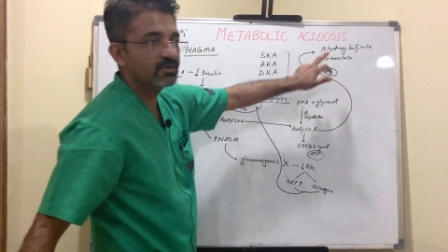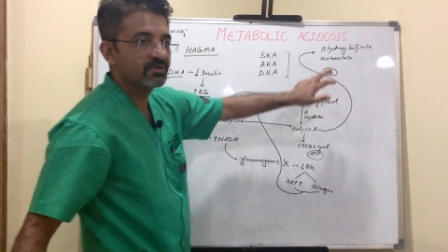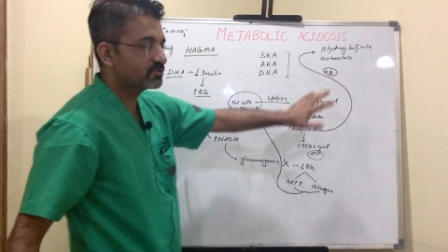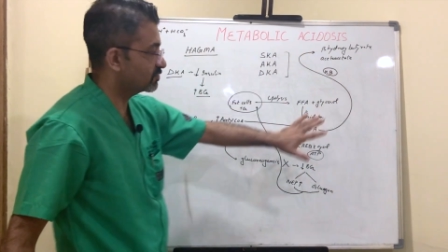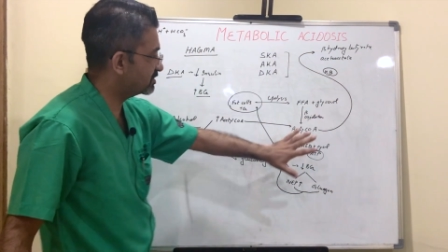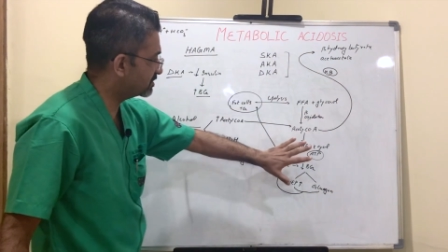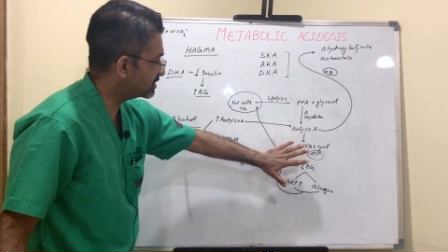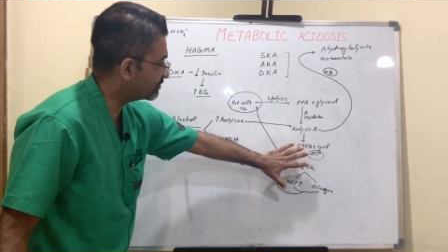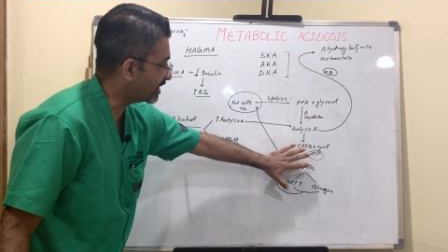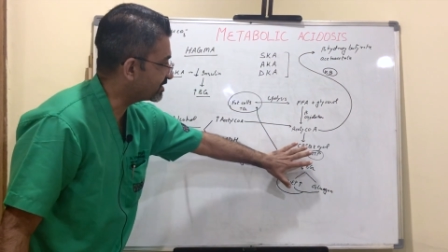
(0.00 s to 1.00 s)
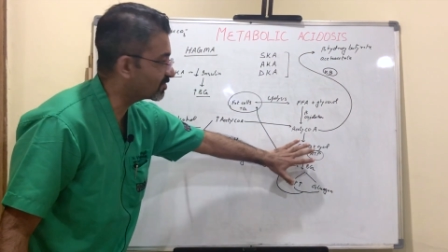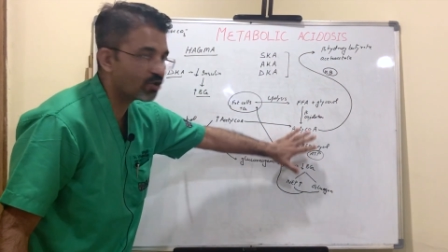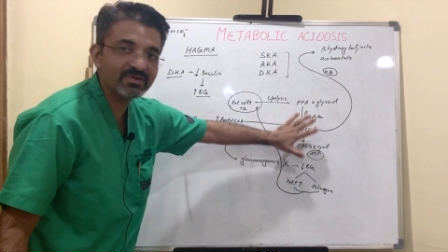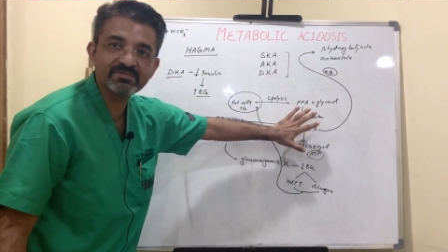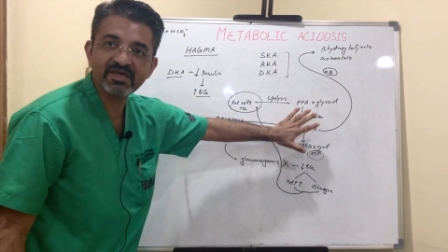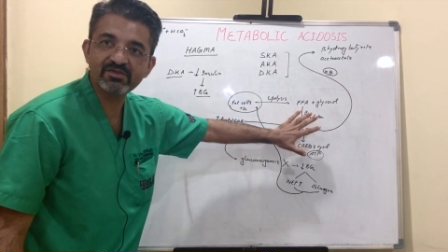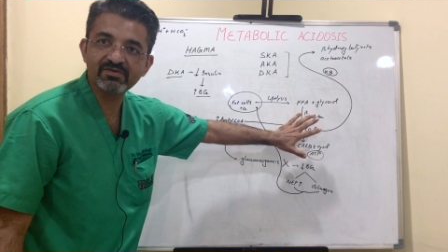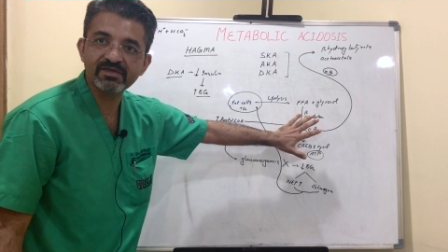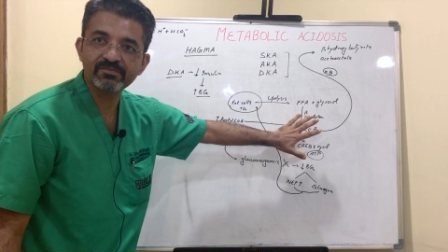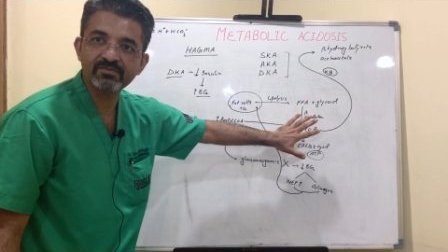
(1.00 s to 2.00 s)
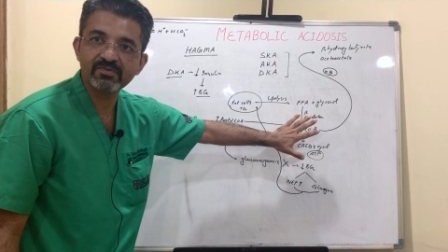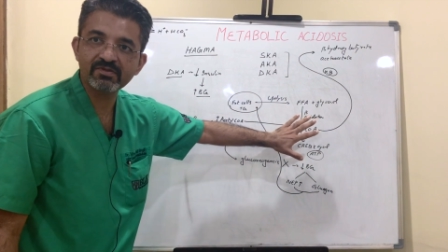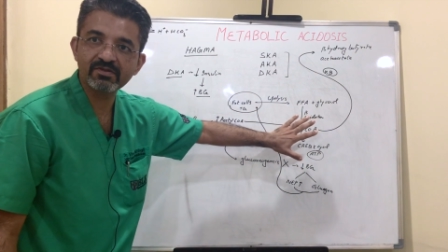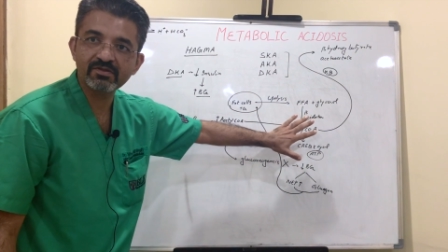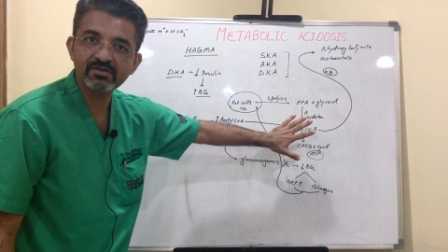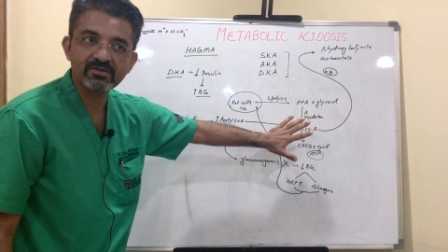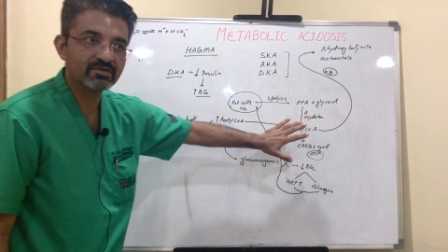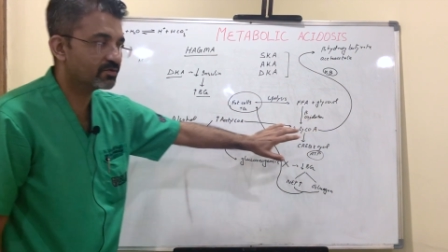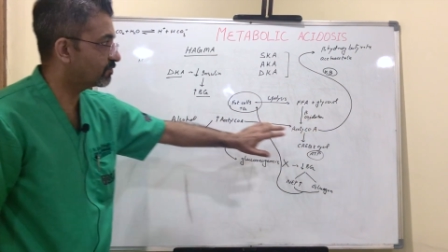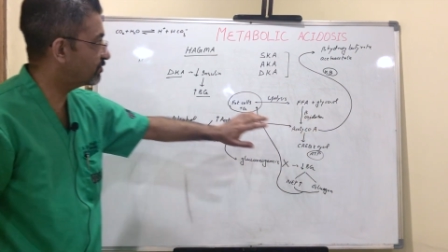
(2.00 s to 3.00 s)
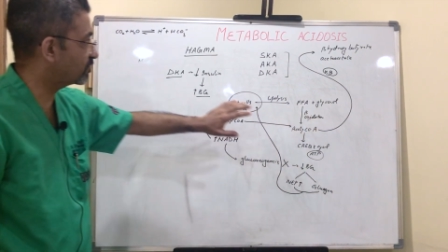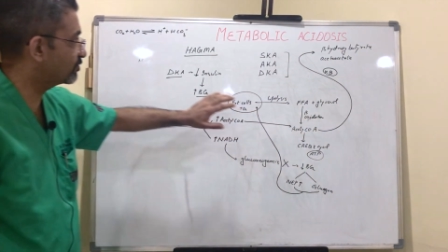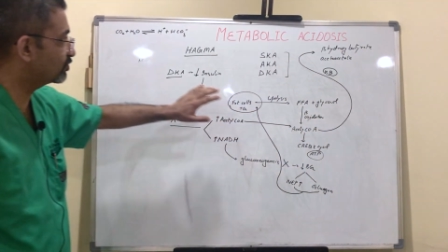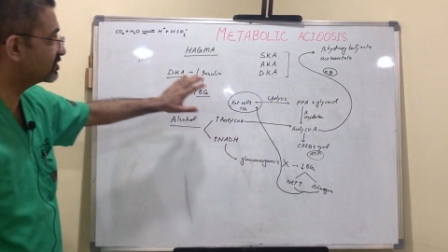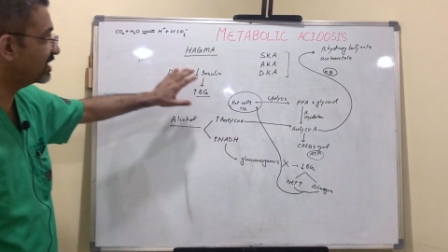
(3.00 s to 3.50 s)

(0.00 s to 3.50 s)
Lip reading: So this is a final common pathway for both